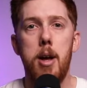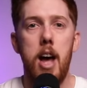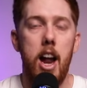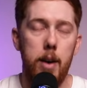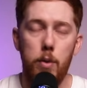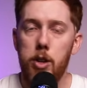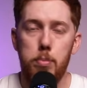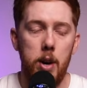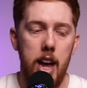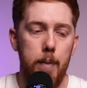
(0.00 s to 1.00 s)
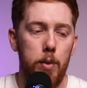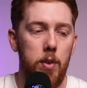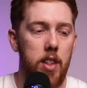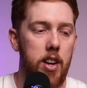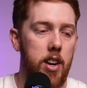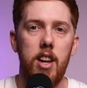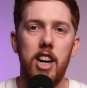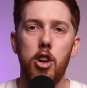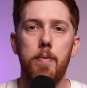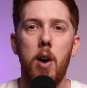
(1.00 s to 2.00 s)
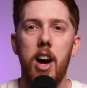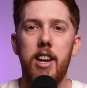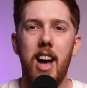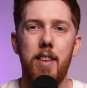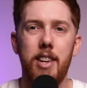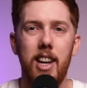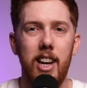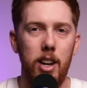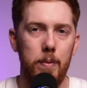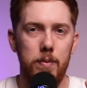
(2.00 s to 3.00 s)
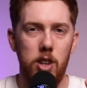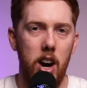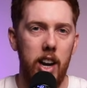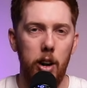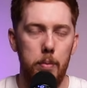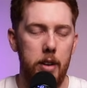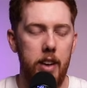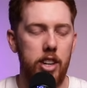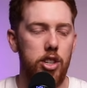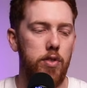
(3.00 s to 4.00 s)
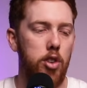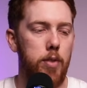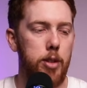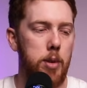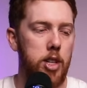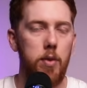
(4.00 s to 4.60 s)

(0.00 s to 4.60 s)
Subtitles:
And I'm always pretty happy with it. I don't mind having a tiny little bit of extra room, especially